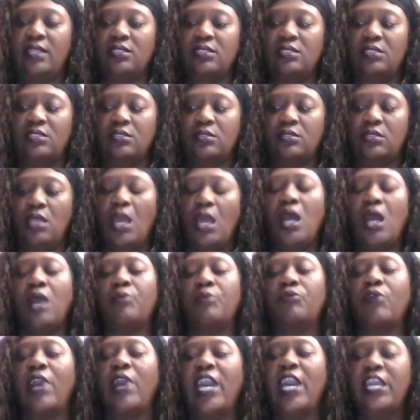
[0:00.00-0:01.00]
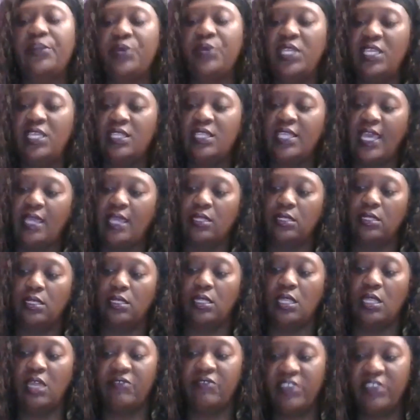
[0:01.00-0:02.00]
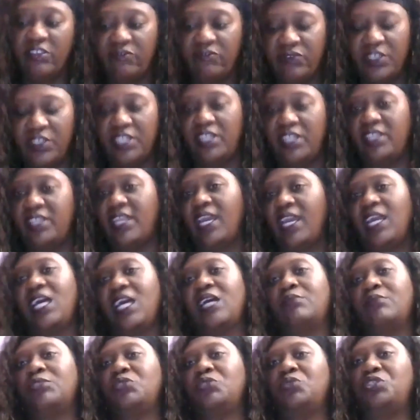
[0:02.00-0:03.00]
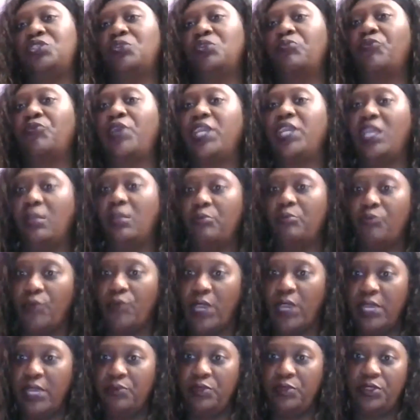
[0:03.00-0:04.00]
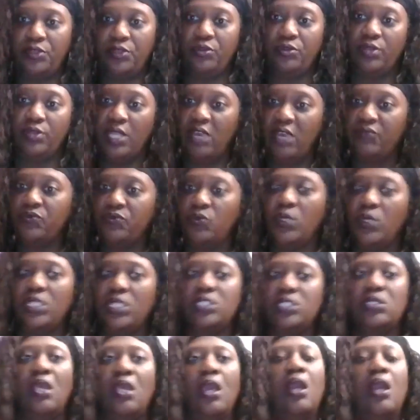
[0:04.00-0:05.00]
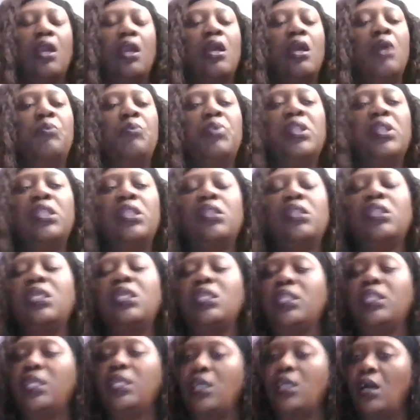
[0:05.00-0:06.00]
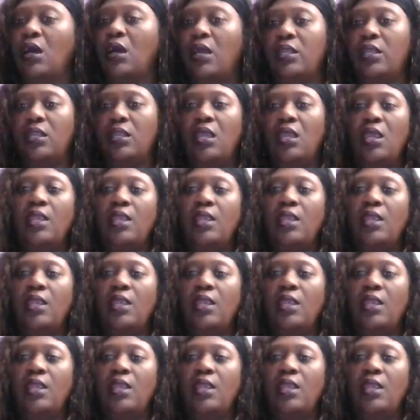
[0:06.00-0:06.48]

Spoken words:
camaraderie, that loving feeling that comes when you're breaking bread with your loved ones, completely gone.